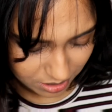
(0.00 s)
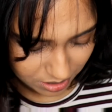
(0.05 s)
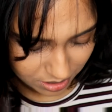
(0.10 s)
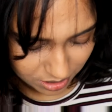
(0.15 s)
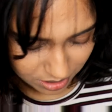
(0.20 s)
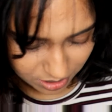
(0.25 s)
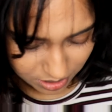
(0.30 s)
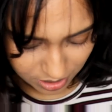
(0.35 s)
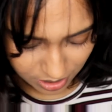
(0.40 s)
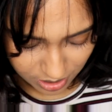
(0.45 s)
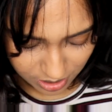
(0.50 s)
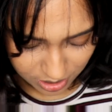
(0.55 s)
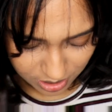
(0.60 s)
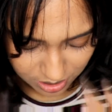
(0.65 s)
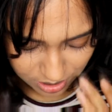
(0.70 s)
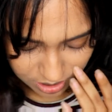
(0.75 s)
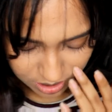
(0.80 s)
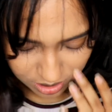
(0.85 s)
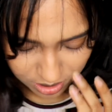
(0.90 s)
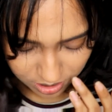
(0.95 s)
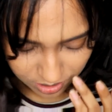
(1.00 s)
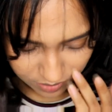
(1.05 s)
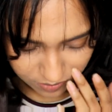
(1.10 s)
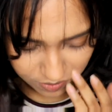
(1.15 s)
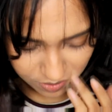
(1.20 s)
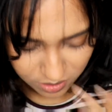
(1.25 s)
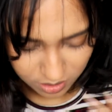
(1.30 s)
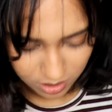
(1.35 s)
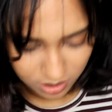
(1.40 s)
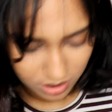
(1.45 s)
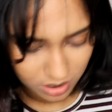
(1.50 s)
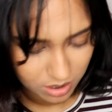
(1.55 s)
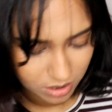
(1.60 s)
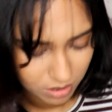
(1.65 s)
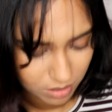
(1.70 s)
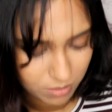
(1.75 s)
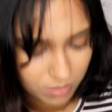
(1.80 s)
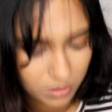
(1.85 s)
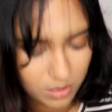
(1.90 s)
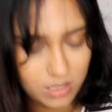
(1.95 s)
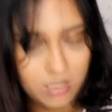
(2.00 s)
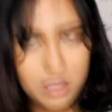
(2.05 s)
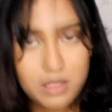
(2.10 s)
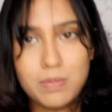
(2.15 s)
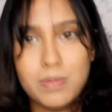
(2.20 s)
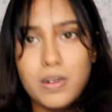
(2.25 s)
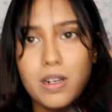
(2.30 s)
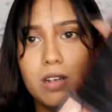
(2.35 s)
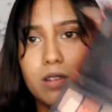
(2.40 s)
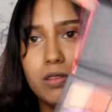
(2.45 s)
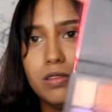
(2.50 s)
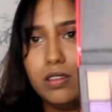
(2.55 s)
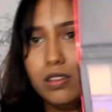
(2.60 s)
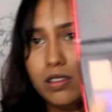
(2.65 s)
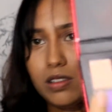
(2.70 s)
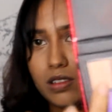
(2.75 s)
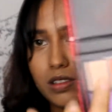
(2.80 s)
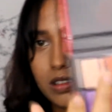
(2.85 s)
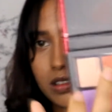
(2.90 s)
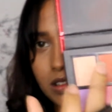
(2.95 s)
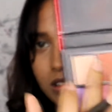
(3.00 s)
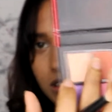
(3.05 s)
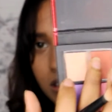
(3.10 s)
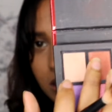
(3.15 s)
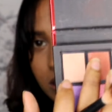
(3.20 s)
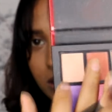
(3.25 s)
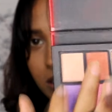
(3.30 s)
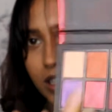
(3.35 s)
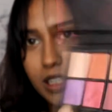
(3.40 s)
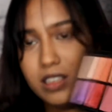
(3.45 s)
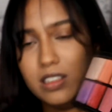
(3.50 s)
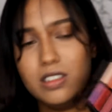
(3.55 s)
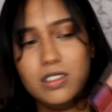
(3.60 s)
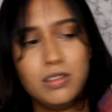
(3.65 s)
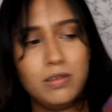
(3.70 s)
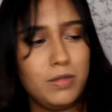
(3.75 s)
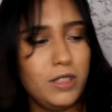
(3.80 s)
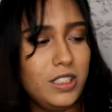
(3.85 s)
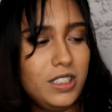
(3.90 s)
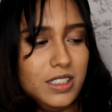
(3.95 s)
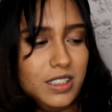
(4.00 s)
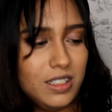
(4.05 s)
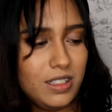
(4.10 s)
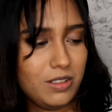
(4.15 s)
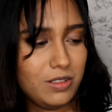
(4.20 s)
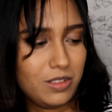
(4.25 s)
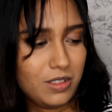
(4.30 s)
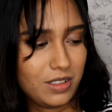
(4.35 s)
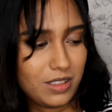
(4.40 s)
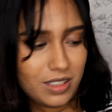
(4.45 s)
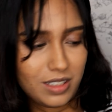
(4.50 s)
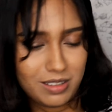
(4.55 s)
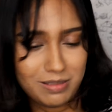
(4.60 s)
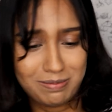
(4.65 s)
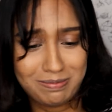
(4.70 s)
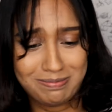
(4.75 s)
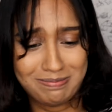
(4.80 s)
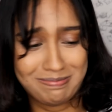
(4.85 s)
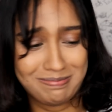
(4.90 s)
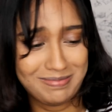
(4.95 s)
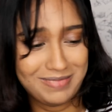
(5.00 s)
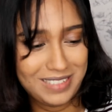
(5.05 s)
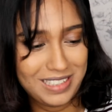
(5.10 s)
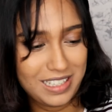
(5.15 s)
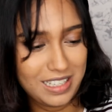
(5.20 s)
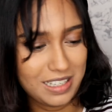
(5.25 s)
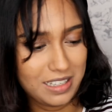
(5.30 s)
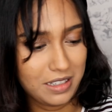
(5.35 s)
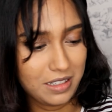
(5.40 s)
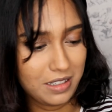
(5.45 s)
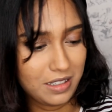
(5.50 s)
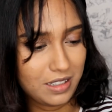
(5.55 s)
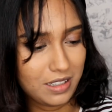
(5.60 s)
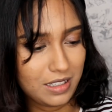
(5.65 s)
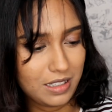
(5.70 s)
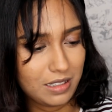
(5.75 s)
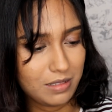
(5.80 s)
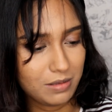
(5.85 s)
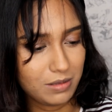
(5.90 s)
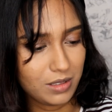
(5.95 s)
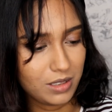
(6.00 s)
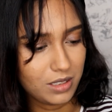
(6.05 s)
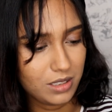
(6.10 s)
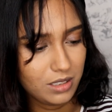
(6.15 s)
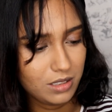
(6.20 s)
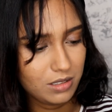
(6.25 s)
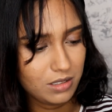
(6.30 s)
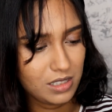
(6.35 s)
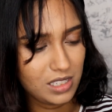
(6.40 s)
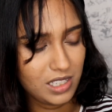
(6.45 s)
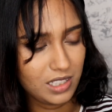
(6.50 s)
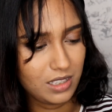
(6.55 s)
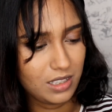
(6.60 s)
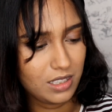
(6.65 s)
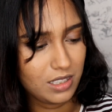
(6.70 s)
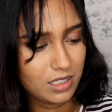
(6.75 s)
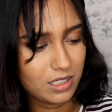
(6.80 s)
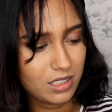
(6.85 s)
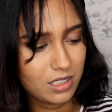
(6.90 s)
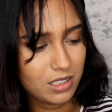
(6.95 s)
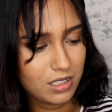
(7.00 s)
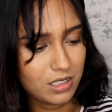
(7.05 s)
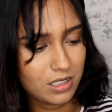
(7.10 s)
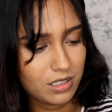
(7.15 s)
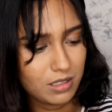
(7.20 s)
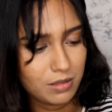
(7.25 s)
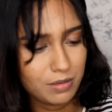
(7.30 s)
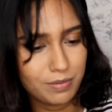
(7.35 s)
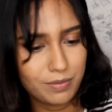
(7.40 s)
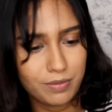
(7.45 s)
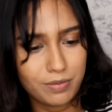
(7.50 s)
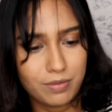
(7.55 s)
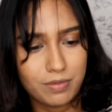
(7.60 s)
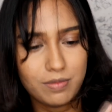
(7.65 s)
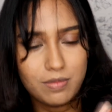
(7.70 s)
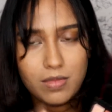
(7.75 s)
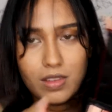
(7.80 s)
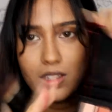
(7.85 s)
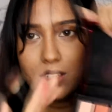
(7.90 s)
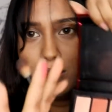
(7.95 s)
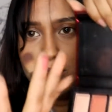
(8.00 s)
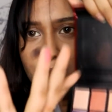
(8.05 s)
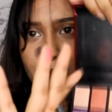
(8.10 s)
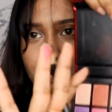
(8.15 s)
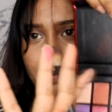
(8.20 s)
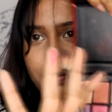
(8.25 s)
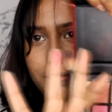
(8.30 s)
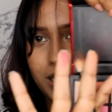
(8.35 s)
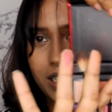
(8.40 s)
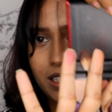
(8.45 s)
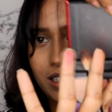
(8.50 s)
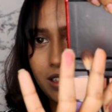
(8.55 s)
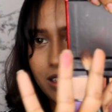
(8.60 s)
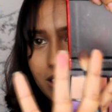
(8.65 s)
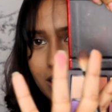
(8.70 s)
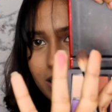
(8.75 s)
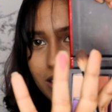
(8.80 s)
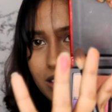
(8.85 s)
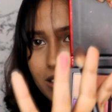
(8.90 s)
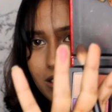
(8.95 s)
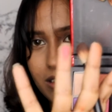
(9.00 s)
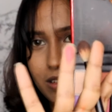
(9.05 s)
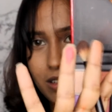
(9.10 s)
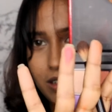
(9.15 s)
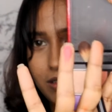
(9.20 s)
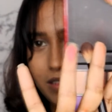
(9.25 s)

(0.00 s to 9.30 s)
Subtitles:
and this brown. Oh, I just pointed out on that. I'm gonna use like this pink, sort